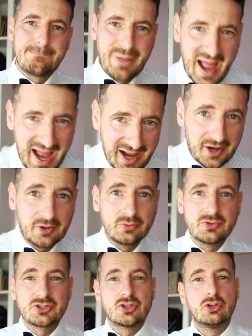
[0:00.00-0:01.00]

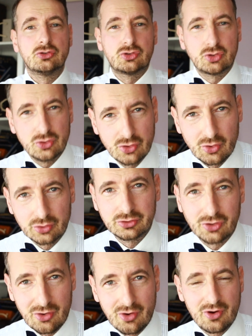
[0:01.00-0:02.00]
pounds to your
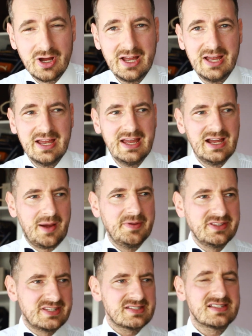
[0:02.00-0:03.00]
door. I
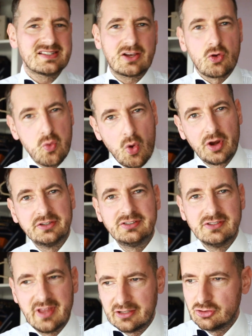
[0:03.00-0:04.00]
mean, this is a
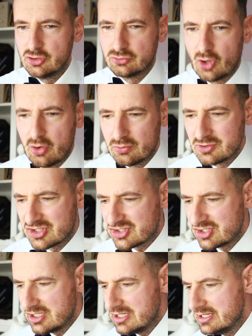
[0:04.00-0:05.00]
quality that you don't
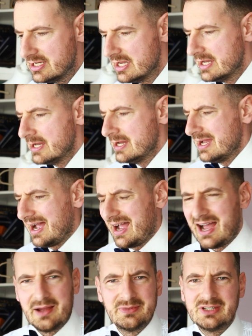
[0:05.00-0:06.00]
see,
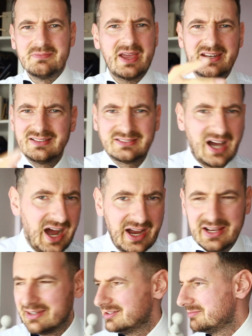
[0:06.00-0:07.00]
I mean, made in
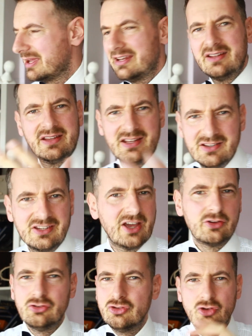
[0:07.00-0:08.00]
Thailand, made in
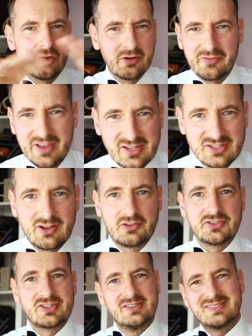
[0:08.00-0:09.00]
India, none of this
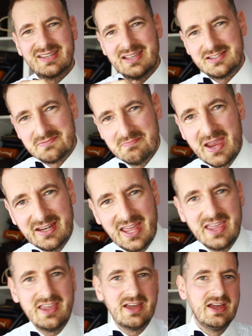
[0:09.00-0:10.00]
nonsense. It's made
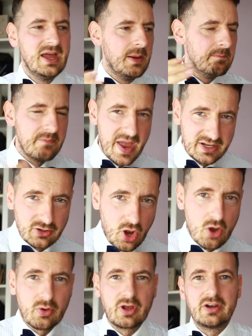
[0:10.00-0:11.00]
here, made
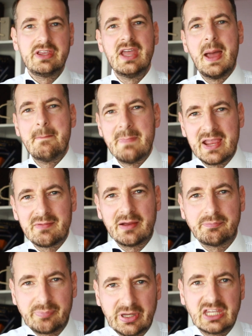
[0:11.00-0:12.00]
locally, made
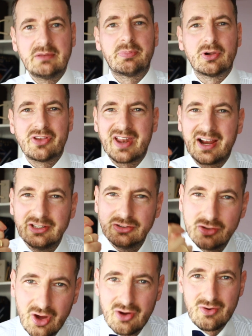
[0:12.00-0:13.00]
by people that I
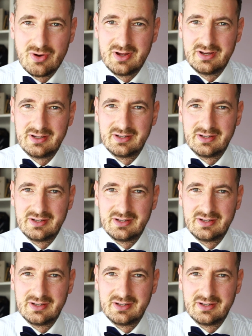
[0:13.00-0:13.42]
know.